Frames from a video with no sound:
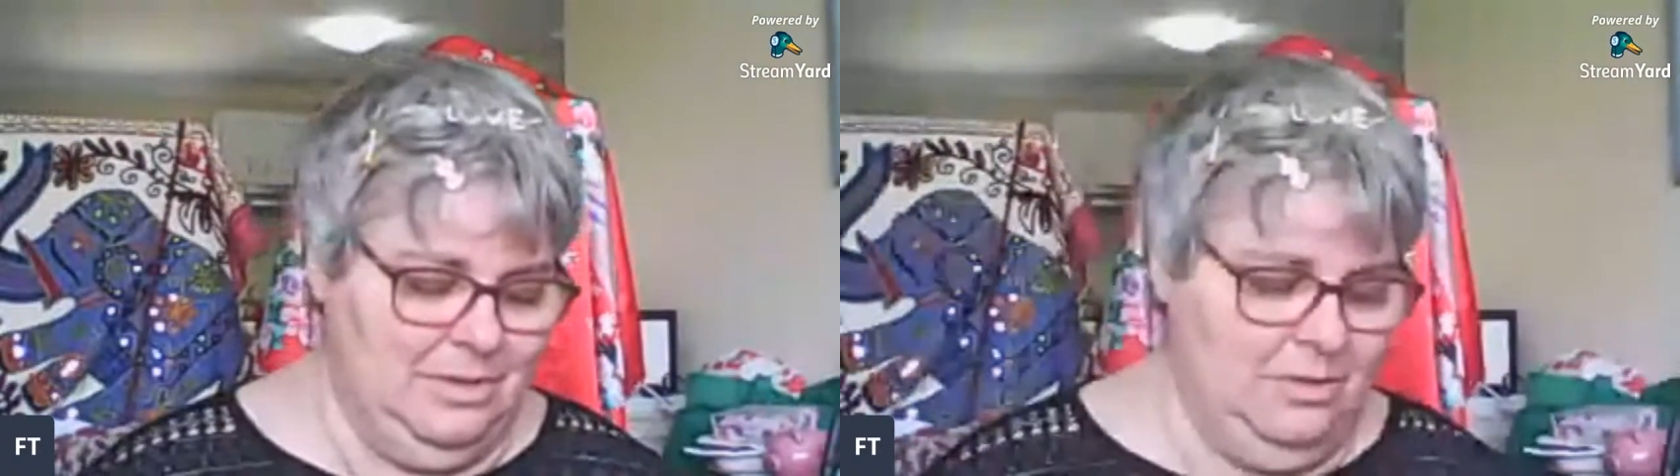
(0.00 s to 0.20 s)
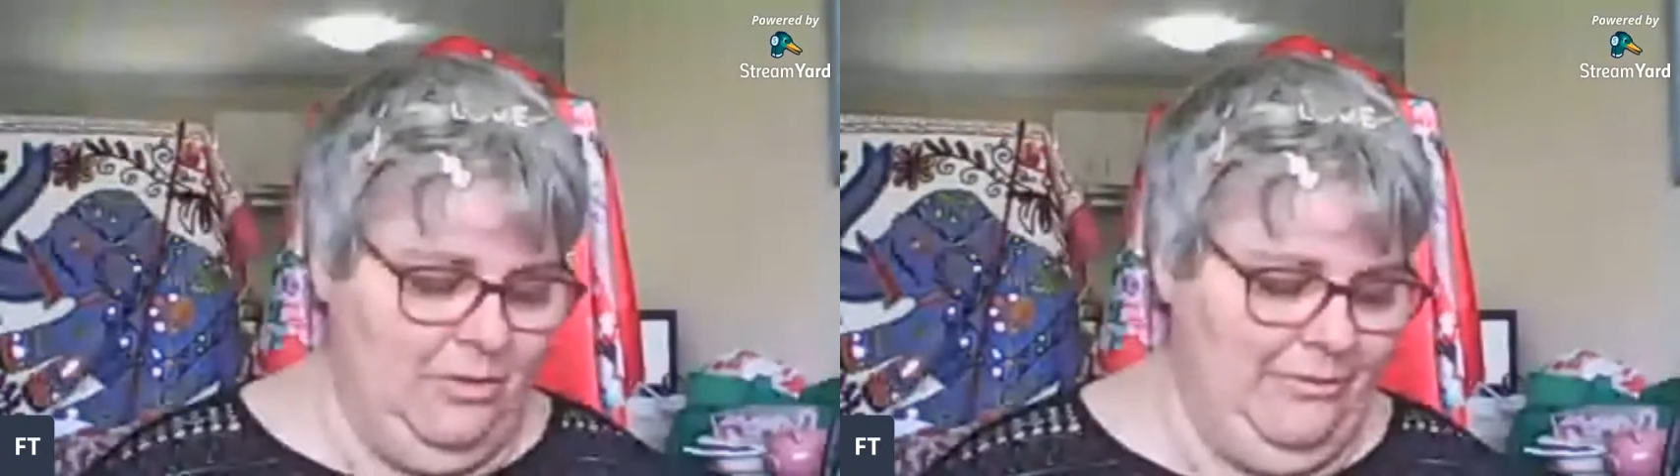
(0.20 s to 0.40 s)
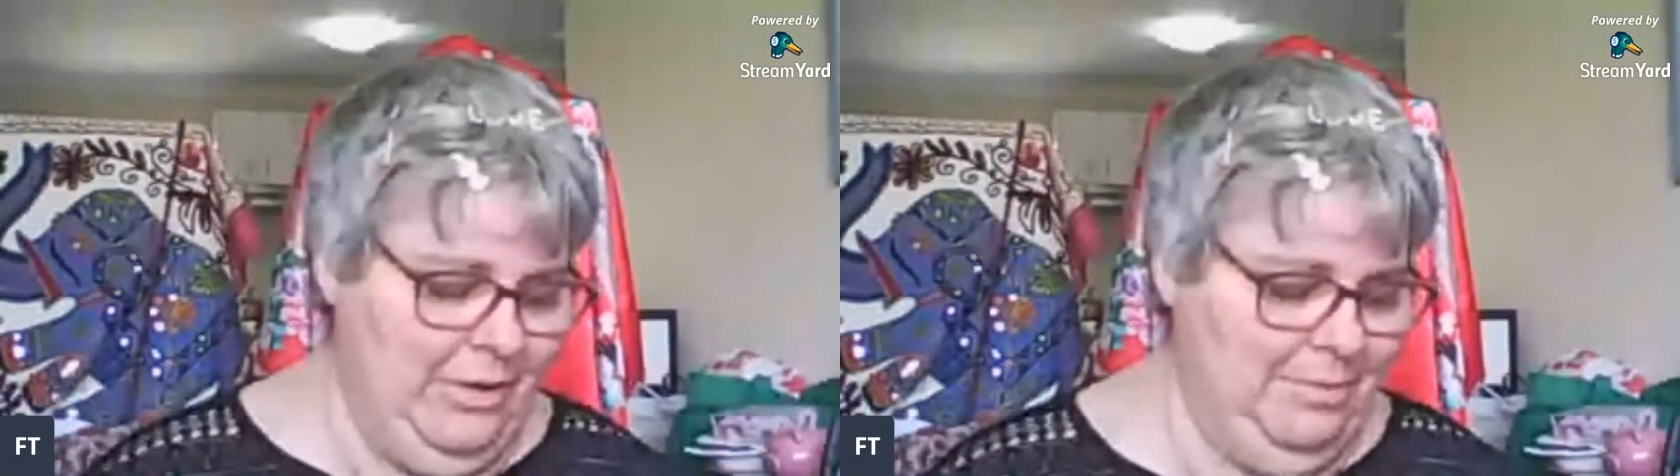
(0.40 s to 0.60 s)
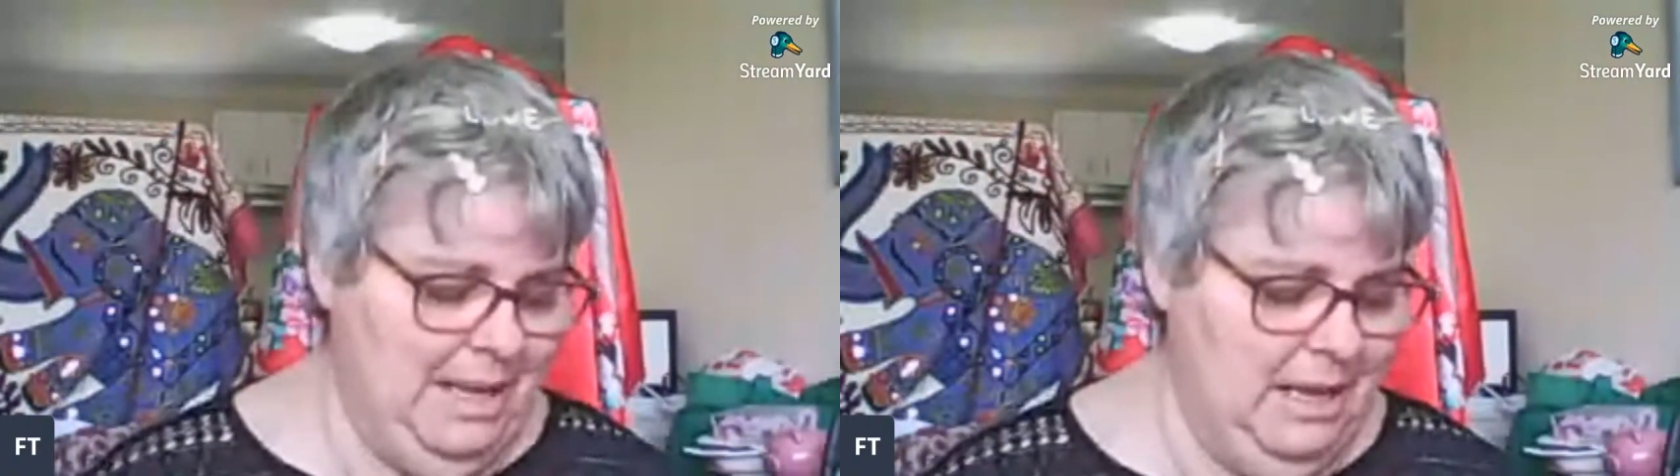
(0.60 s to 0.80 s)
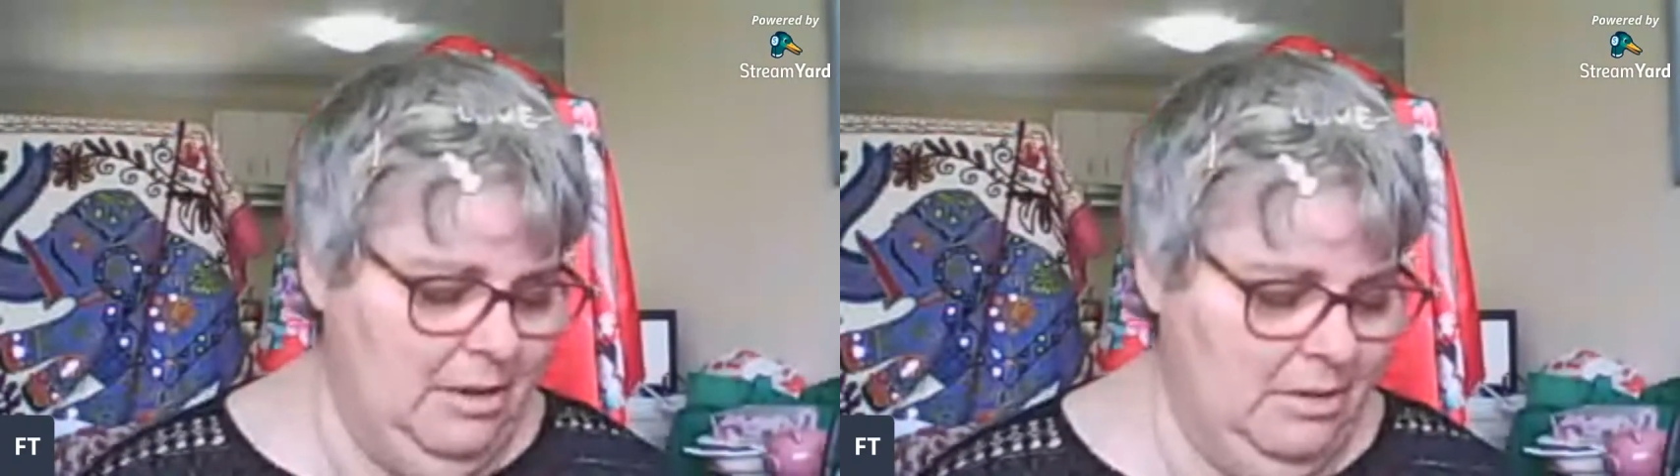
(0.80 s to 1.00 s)
not very
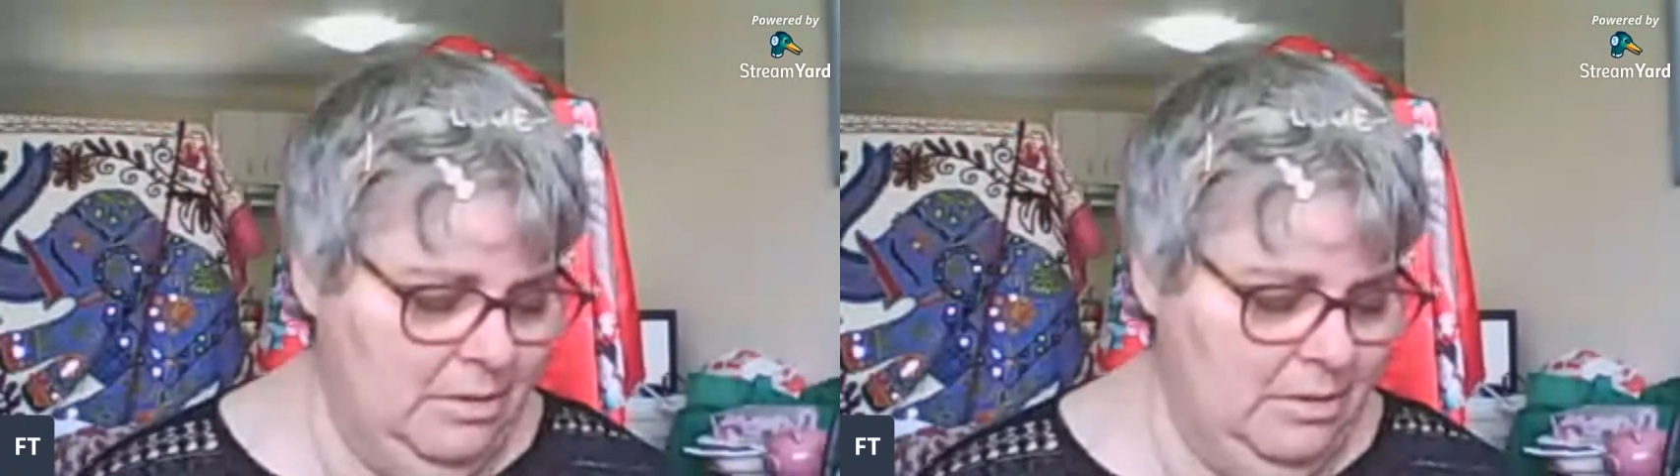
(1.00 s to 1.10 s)
big.